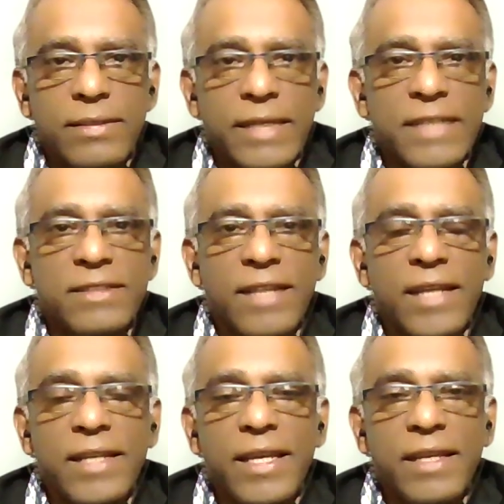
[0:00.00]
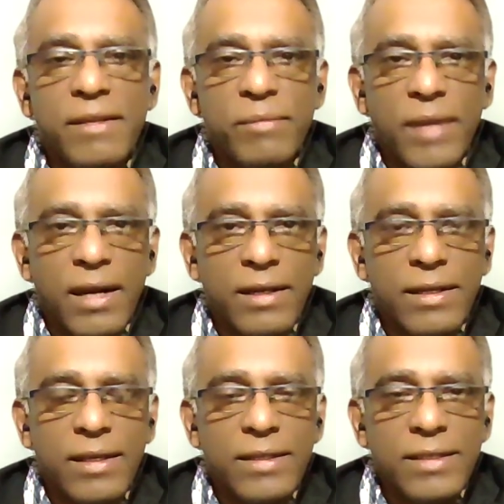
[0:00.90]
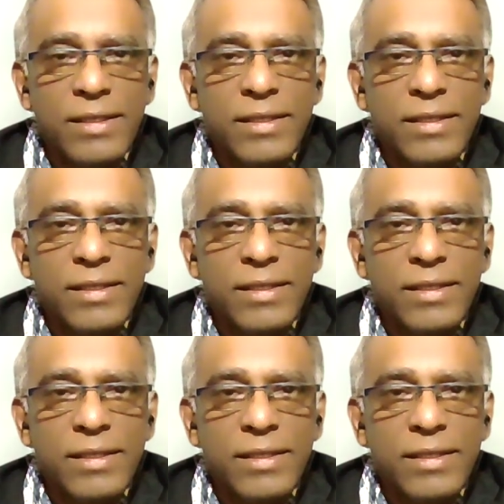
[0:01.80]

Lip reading: they study in America